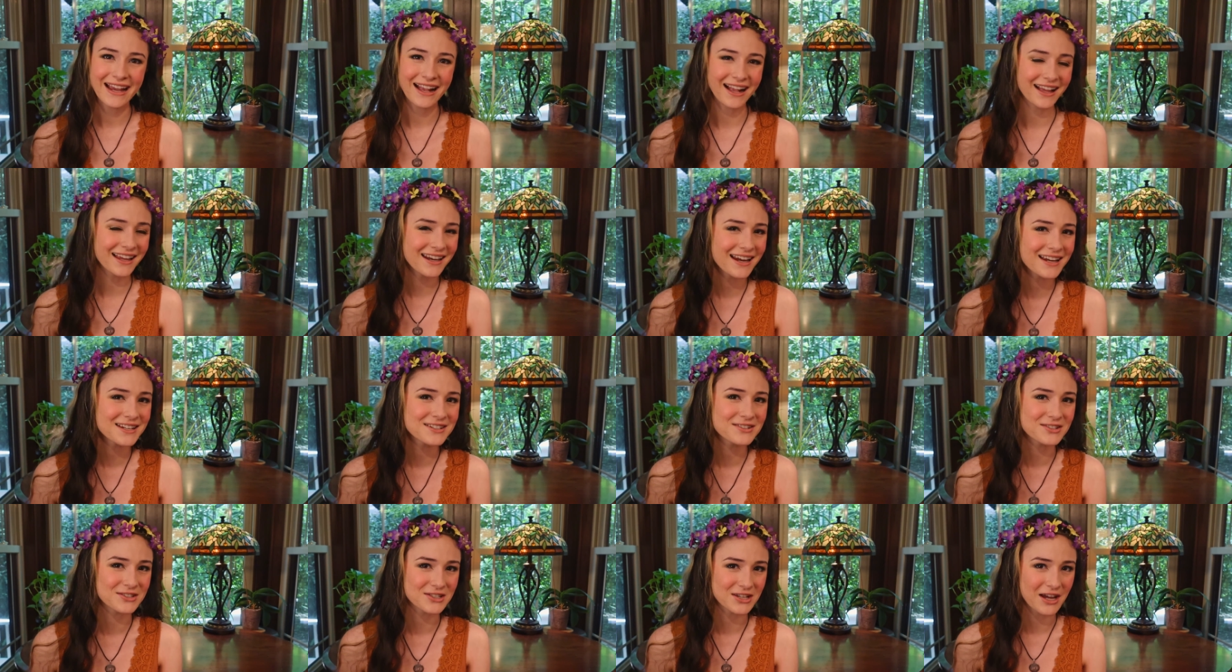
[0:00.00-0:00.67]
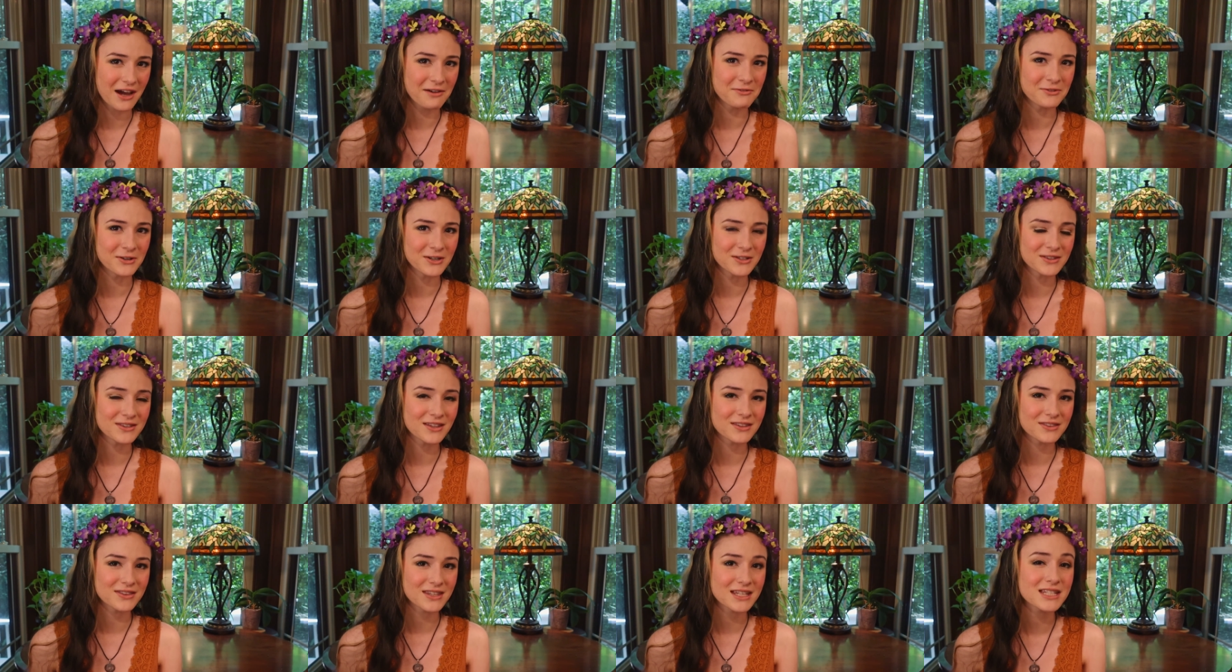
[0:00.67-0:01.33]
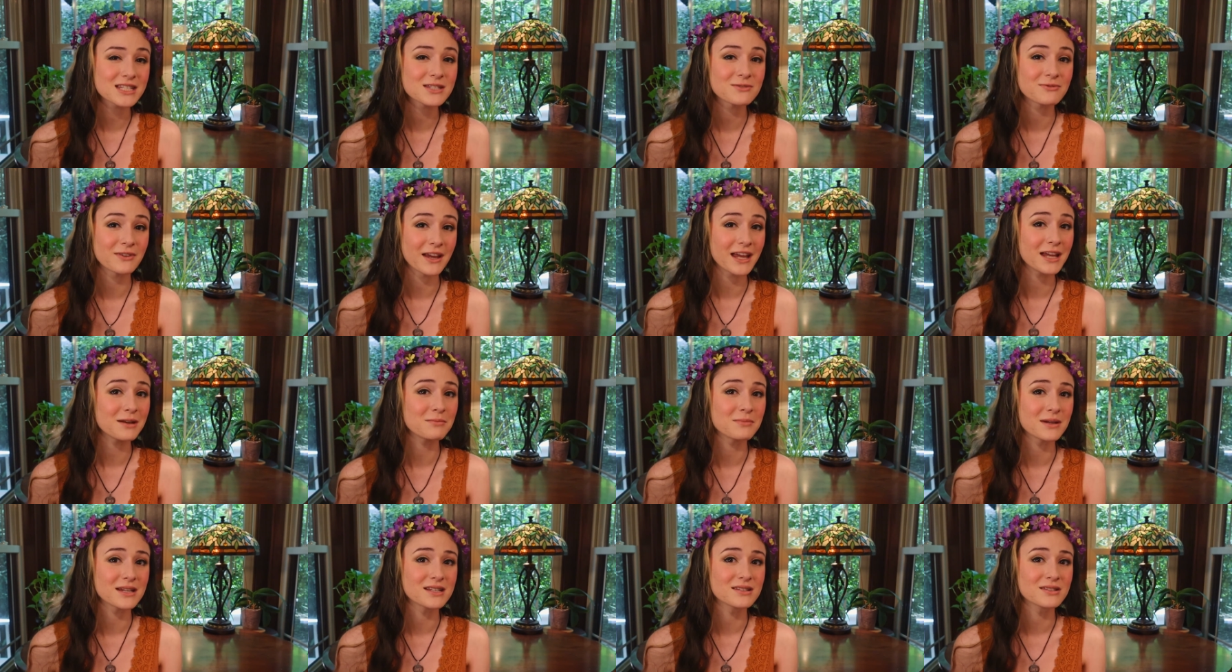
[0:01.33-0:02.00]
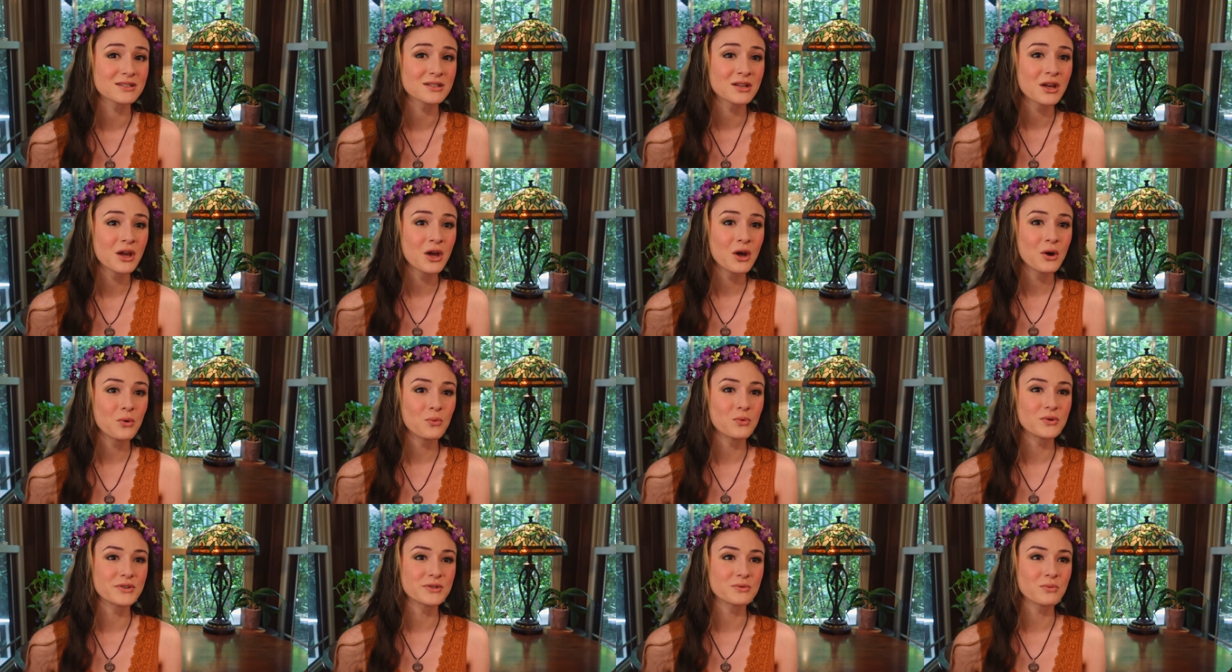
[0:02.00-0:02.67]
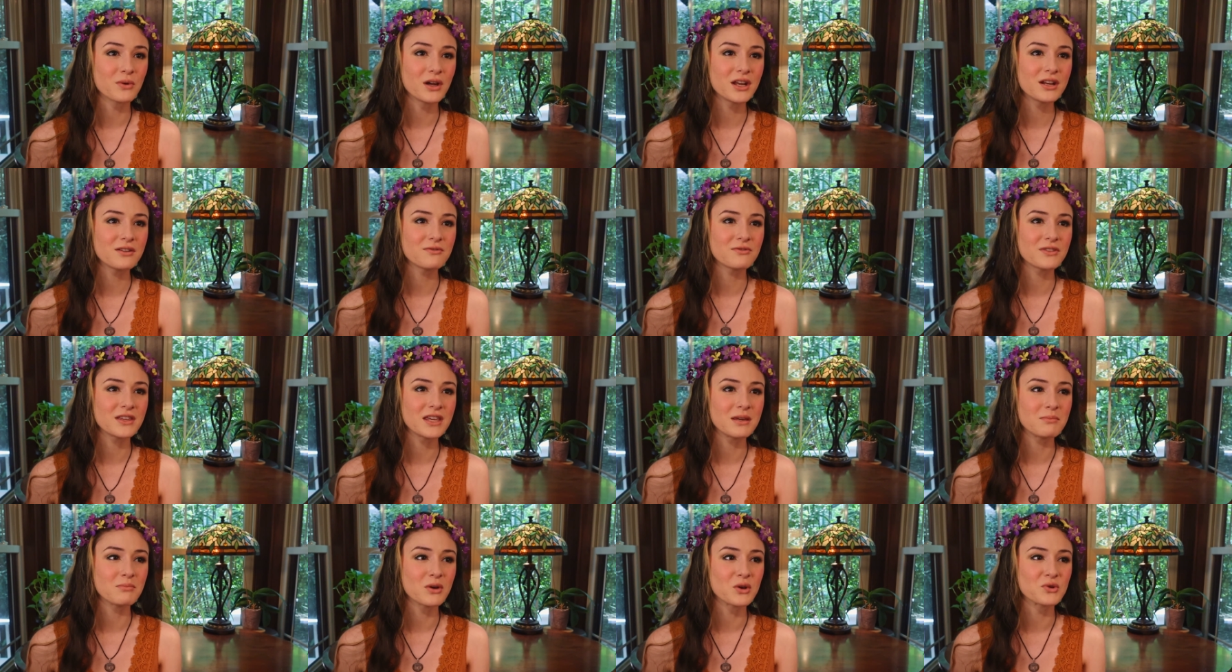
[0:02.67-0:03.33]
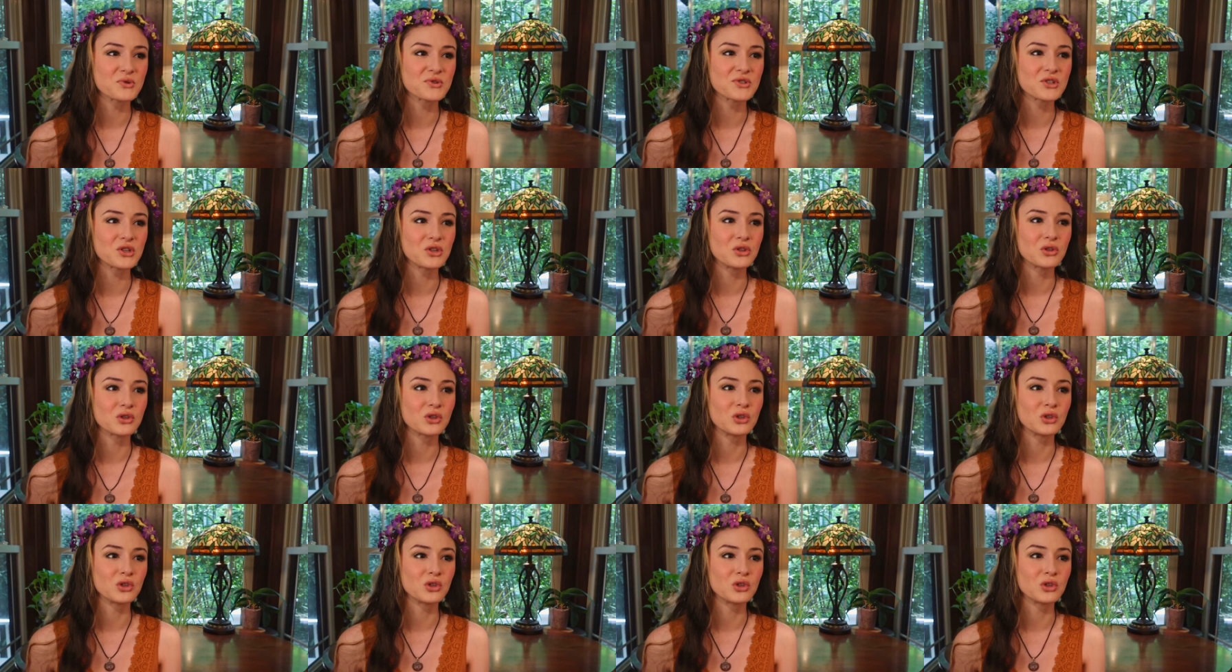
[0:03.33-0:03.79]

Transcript: it had discovered that this fanbase was one of the most